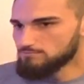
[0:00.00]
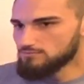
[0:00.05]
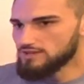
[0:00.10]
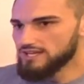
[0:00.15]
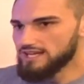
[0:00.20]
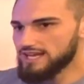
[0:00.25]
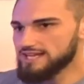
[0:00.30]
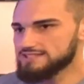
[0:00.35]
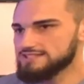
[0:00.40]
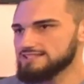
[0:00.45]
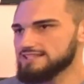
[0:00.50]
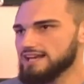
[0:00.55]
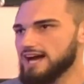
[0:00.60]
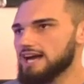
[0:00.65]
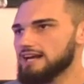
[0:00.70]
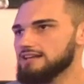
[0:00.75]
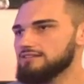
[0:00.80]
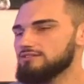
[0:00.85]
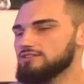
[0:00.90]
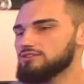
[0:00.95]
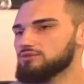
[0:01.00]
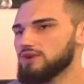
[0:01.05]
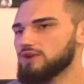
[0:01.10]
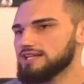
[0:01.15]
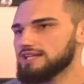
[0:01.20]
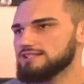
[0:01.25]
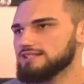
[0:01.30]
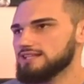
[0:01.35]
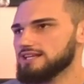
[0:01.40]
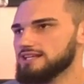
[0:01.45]
It's not even
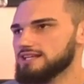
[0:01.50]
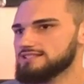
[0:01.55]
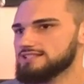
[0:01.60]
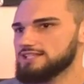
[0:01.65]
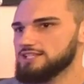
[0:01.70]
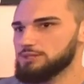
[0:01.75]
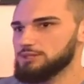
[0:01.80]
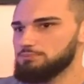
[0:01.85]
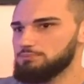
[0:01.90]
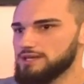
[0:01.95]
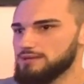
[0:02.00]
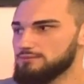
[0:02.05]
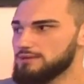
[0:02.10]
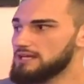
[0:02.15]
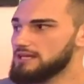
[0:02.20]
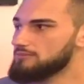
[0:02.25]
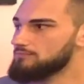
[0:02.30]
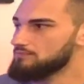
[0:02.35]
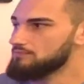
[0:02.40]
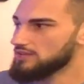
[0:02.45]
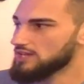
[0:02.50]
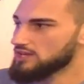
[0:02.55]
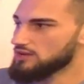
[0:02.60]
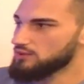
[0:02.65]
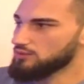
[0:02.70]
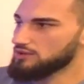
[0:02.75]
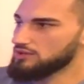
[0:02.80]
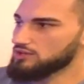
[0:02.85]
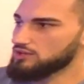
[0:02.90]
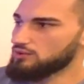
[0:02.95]
wrestling, it's Khabibing.
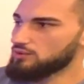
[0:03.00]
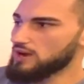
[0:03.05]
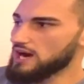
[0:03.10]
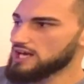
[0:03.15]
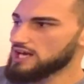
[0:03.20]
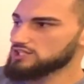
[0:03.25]
When you watch